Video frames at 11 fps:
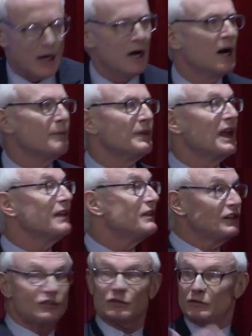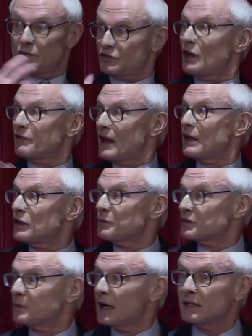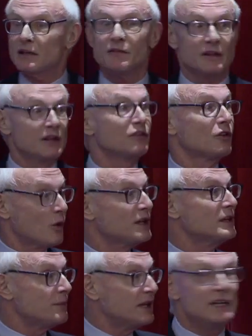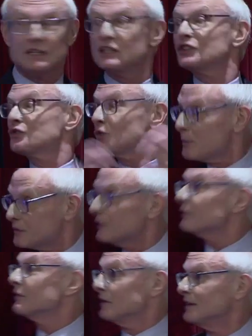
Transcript: And this shared value perspective is going to be disruptive.